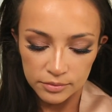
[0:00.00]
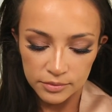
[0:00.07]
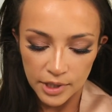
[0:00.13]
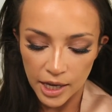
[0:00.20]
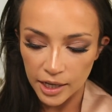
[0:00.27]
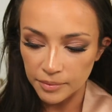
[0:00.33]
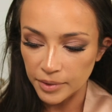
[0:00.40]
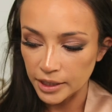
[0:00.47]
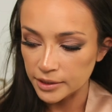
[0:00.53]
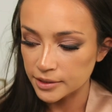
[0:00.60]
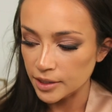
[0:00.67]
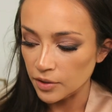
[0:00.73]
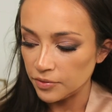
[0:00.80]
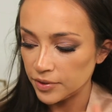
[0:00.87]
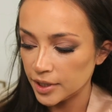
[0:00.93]
had my
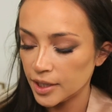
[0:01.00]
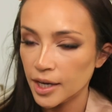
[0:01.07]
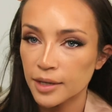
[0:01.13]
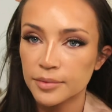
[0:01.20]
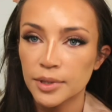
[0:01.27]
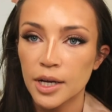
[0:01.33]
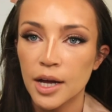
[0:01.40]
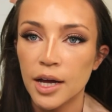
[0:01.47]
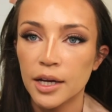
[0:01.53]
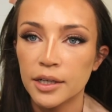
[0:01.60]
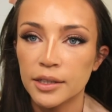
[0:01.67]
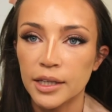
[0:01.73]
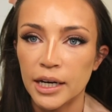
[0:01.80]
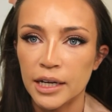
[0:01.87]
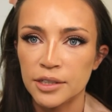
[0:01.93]
selfie camera on
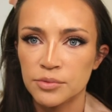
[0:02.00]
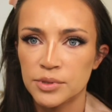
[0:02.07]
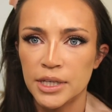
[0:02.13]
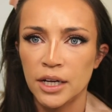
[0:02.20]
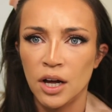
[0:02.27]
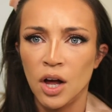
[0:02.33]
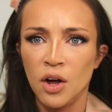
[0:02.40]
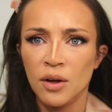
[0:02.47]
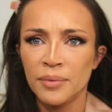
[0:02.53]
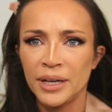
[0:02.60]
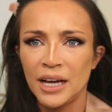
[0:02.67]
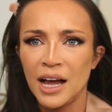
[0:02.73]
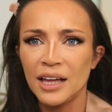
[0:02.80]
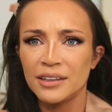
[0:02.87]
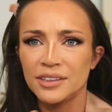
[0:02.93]
and then I was like, oh my
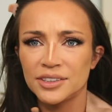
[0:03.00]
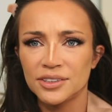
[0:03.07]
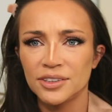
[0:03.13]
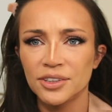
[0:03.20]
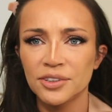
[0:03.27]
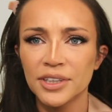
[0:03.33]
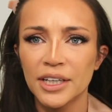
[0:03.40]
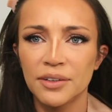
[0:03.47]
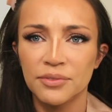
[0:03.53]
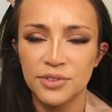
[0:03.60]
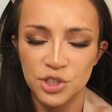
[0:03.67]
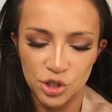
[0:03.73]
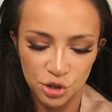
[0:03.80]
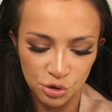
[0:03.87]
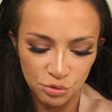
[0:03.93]
god, there's literally a
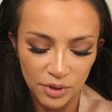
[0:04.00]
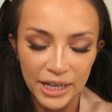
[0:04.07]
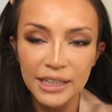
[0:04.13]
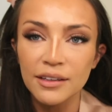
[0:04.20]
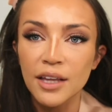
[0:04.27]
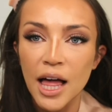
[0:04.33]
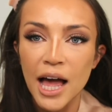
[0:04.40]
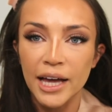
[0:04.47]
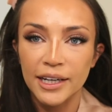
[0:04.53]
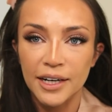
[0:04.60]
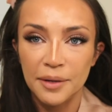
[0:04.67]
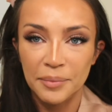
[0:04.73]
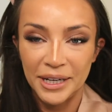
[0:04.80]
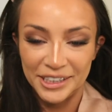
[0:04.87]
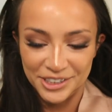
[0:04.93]
straight line
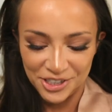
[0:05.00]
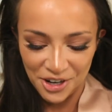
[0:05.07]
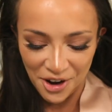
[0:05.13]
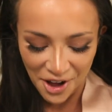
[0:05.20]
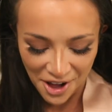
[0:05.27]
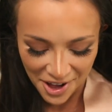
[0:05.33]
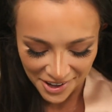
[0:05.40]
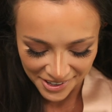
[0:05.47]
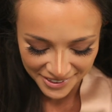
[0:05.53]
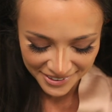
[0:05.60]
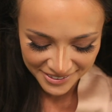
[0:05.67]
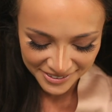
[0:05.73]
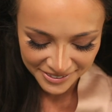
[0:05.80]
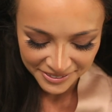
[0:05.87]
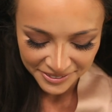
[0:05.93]
on my jaw.
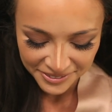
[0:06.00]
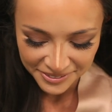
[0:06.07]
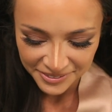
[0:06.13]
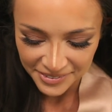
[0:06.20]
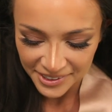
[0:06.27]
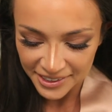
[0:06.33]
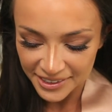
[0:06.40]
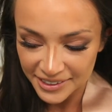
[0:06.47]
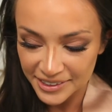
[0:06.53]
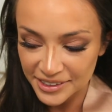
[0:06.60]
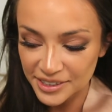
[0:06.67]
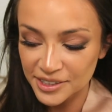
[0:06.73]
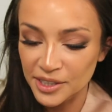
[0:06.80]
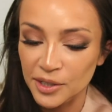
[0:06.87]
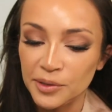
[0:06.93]

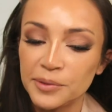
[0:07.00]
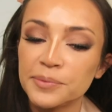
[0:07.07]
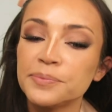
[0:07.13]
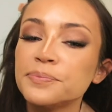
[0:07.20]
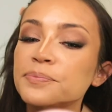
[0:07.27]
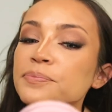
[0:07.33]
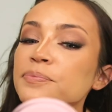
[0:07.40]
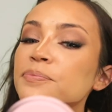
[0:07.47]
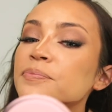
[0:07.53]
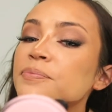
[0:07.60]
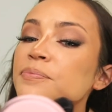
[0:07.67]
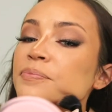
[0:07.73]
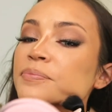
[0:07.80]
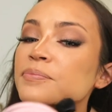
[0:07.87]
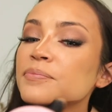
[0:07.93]
so
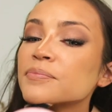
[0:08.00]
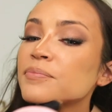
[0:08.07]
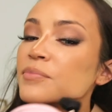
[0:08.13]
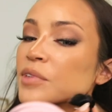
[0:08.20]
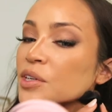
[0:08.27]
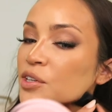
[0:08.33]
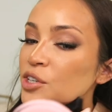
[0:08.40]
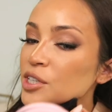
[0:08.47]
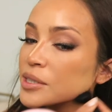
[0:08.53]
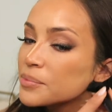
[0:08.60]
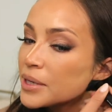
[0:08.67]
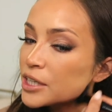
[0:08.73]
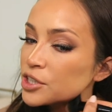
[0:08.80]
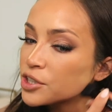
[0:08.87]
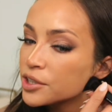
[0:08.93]
just
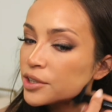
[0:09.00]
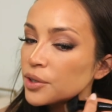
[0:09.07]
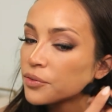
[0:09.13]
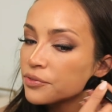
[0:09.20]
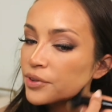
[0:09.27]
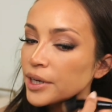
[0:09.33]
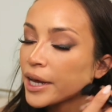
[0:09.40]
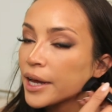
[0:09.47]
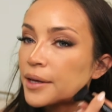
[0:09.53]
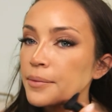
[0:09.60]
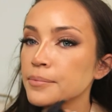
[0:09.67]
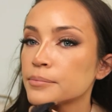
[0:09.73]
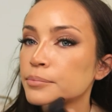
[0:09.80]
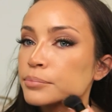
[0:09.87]
make sure you don't forget.